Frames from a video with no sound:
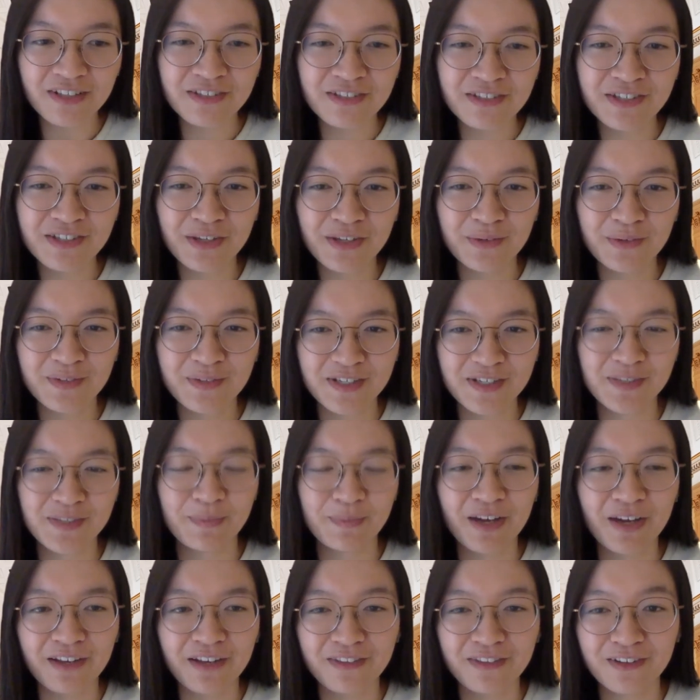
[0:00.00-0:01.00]
So
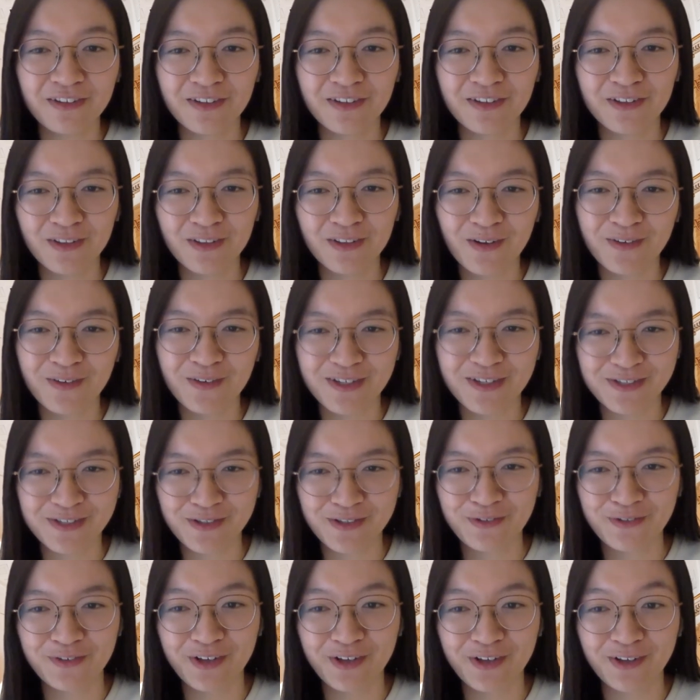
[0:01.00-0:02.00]
despite the long list
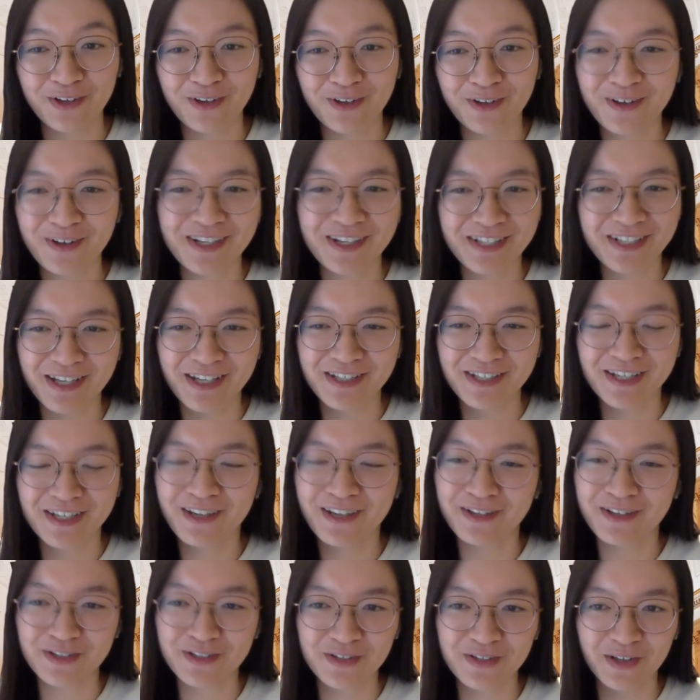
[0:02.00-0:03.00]
of learning tasks that I
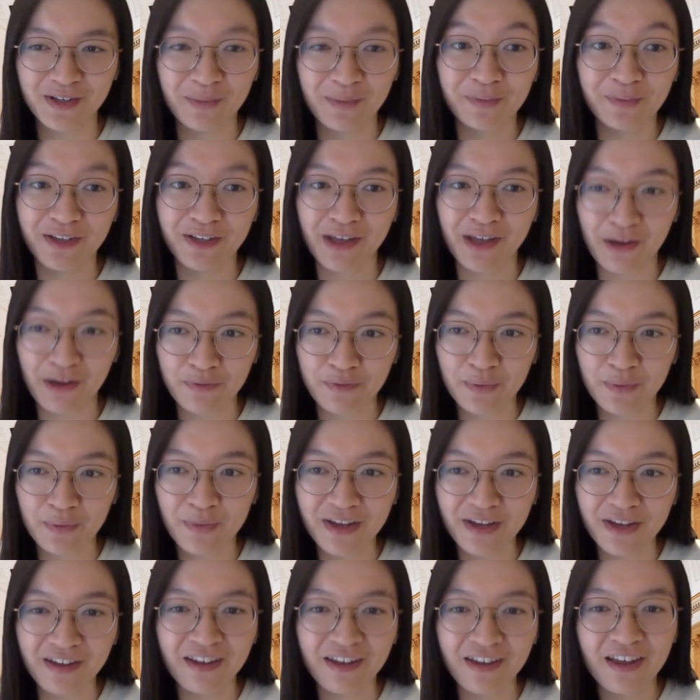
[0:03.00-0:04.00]
need to complete every
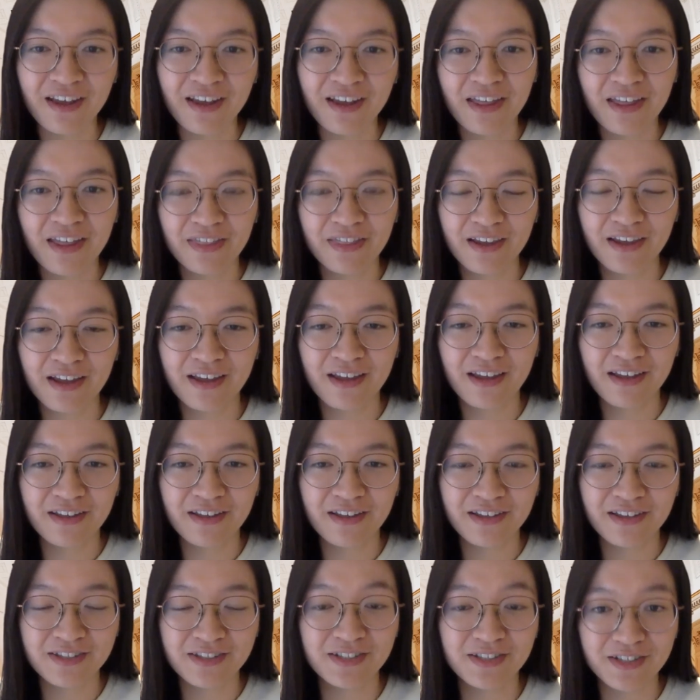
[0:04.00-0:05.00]
week, there
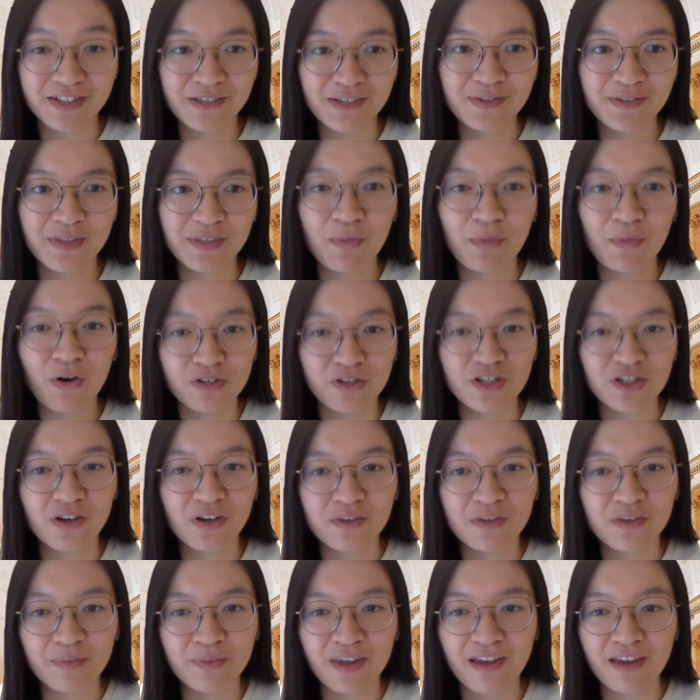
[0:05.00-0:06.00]
is still some
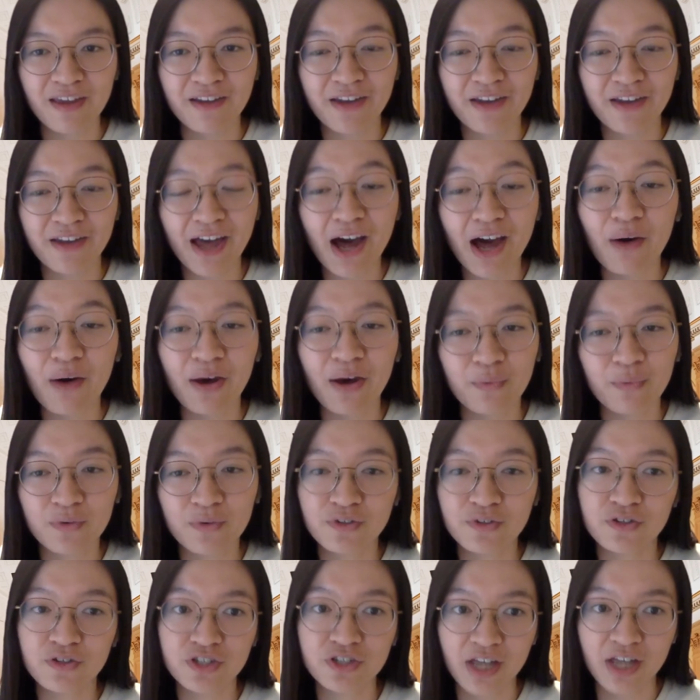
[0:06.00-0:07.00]
autonomy in how I
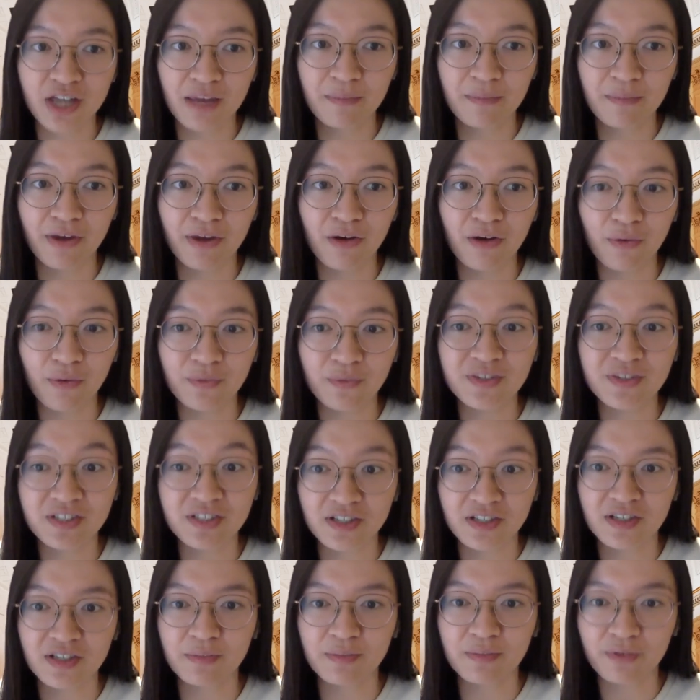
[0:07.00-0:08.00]
want to shape my own
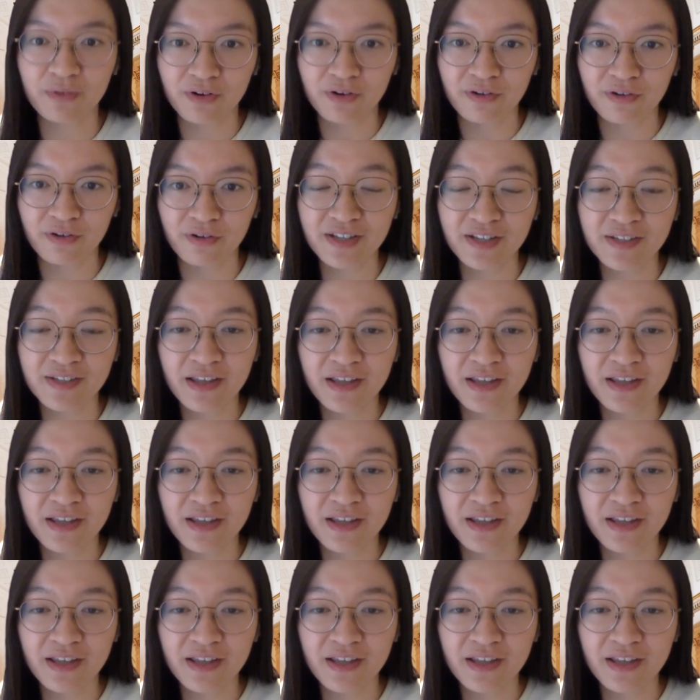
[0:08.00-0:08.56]
study progress,